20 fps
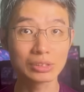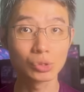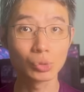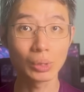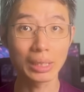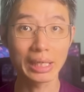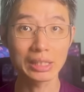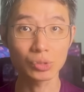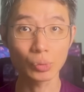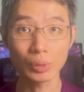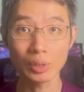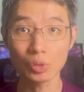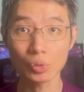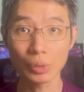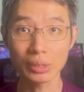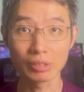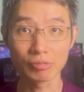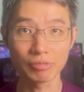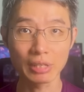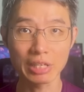July
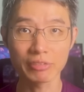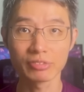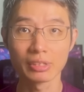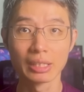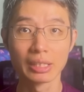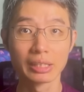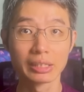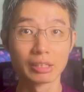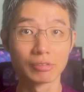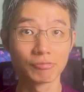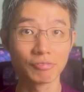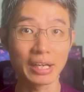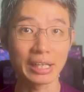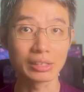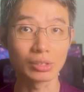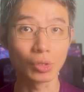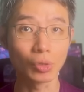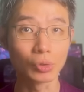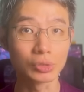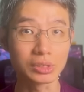2025, the
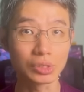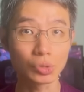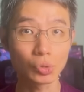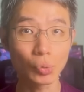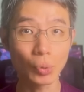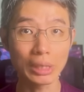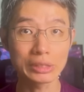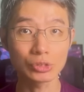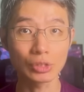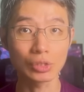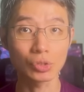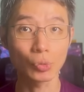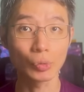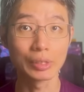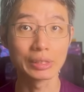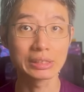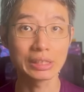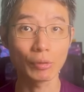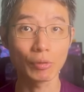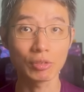fund holds
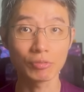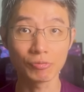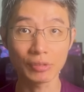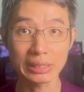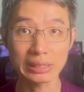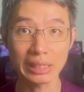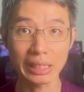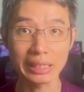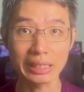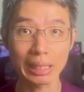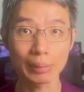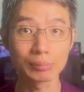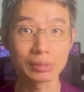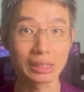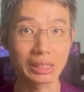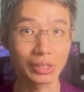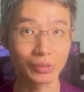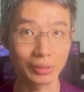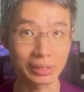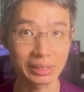227 fixed income
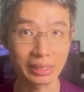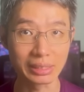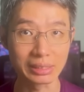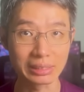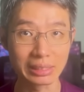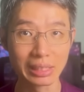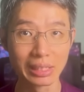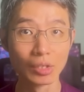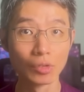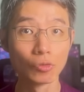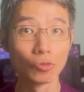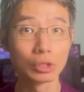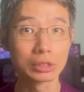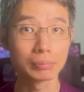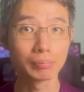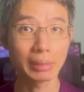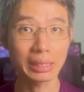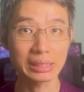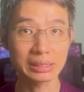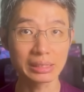securities, which
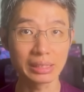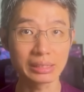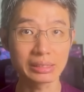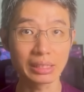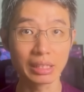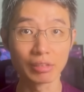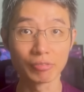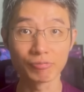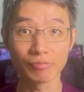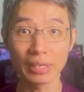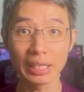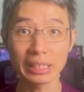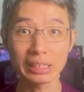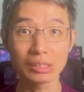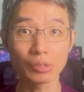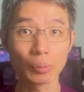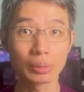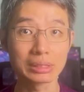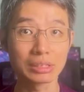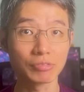makes this a fairly
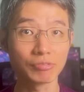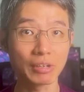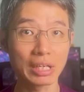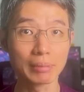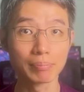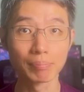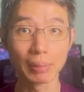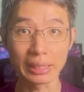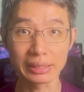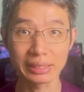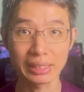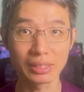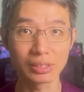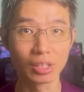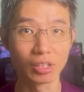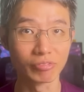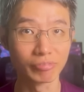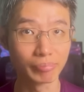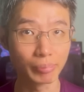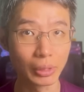diversified basket
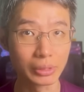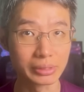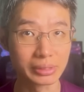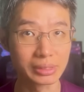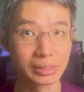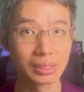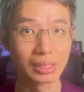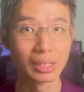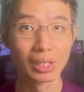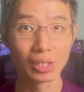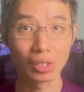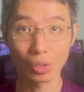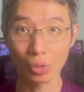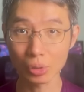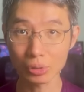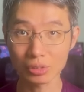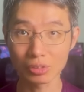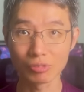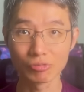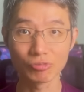of bonds.
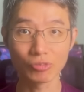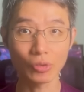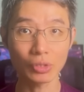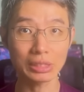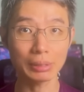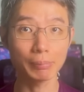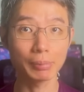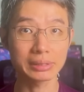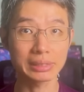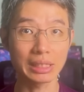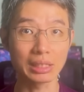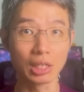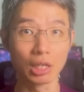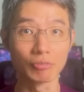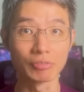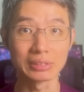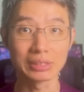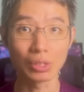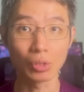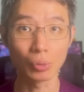Close to 40%
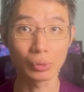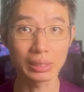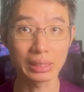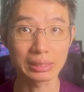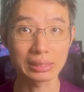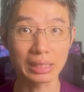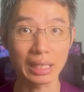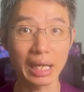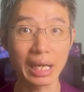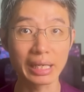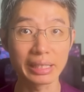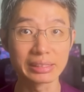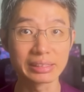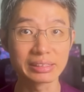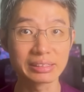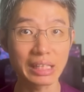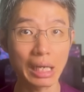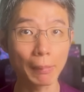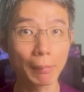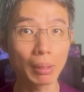of its holdings are in
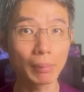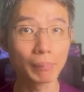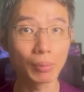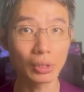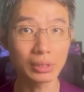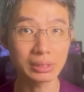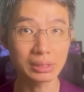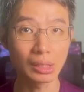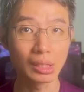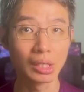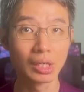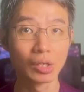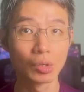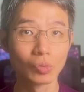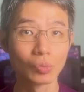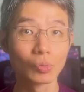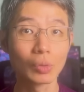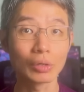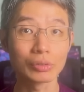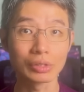Singapore bonds,
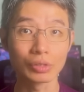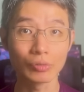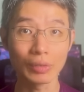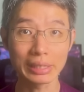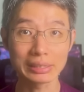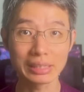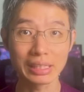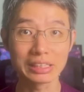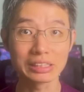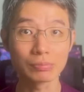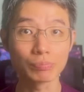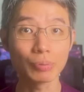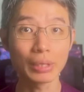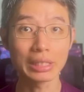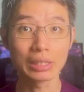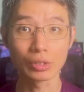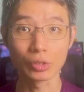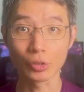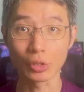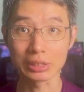while the rest is spread
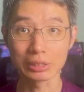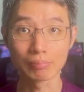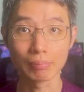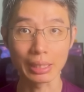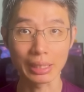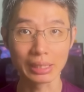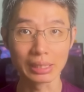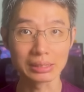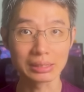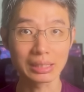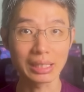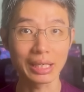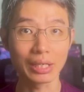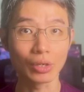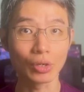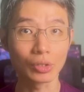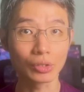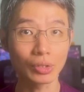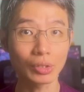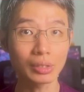across markets like
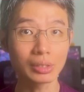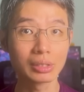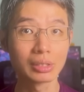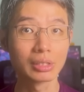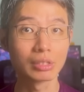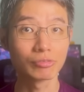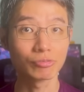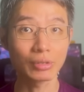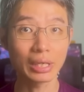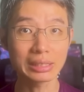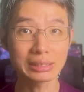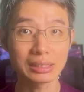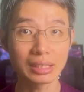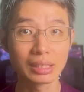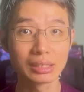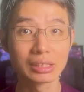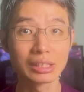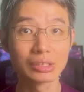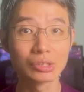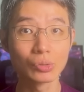Hong Kong, France,
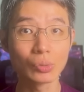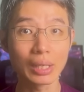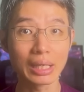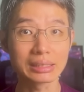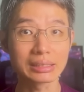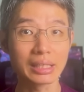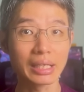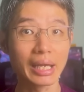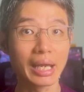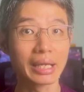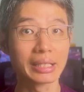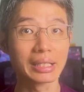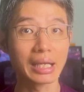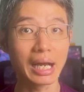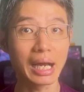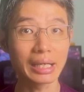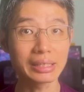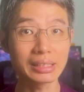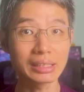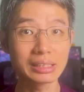the US, and
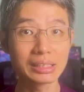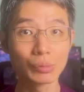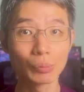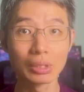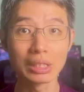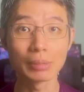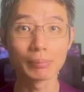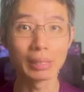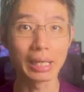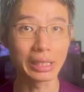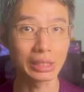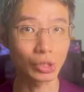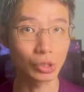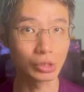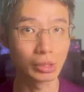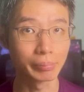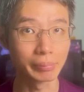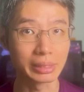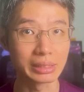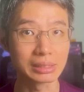other developed
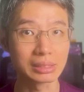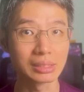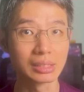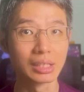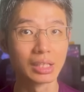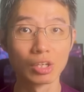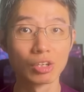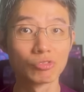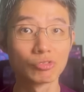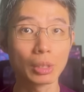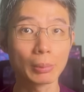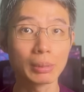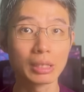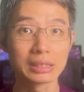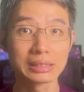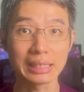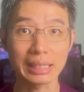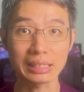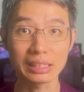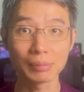economies. From a
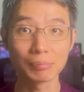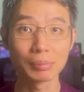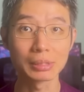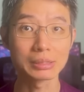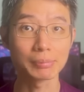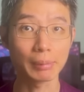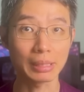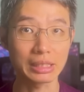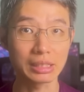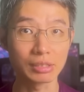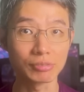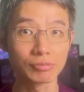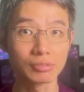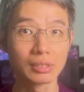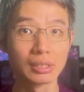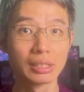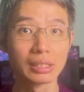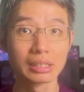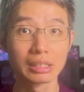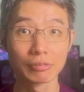sector perspective,
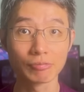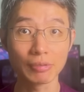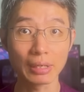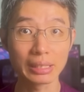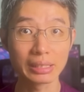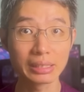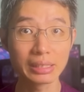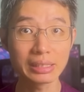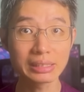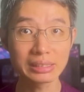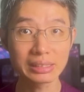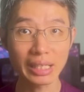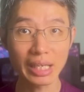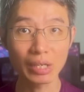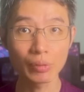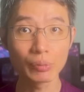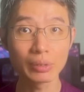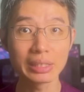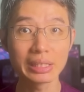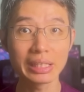the fund leans
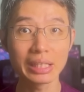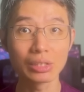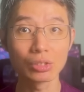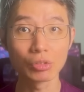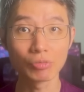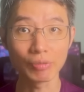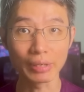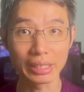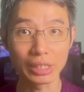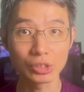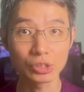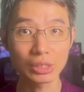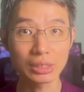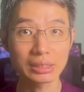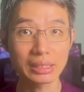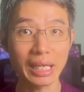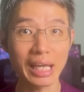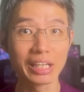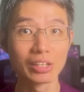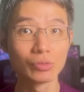heavily into
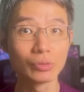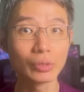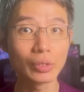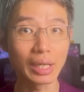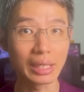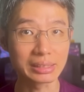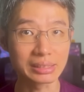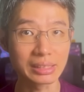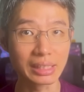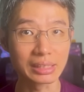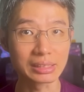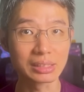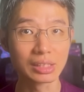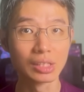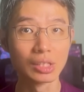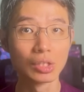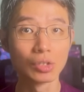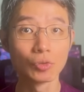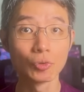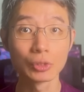financials and real estate,
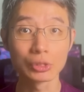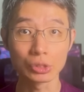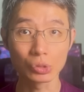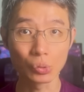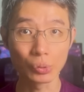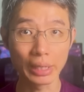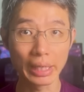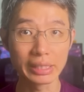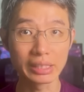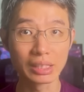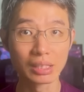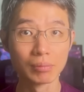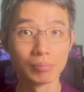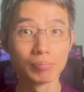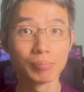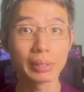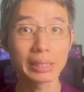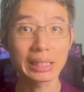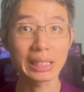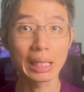which together
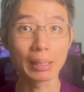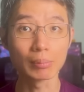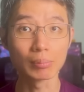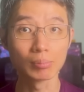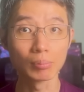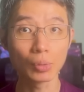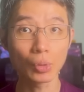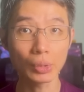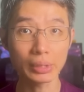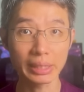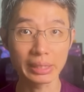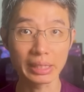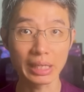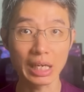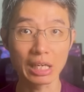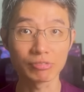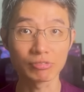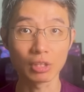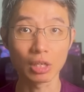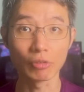make up more than
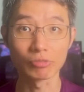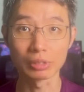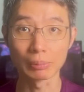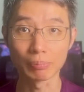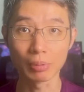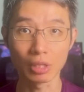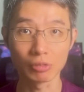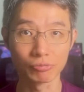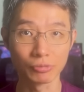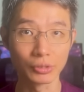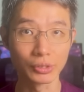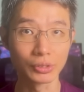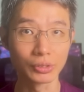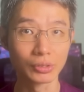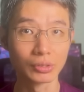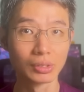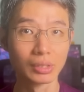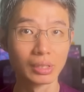half of the portfolio.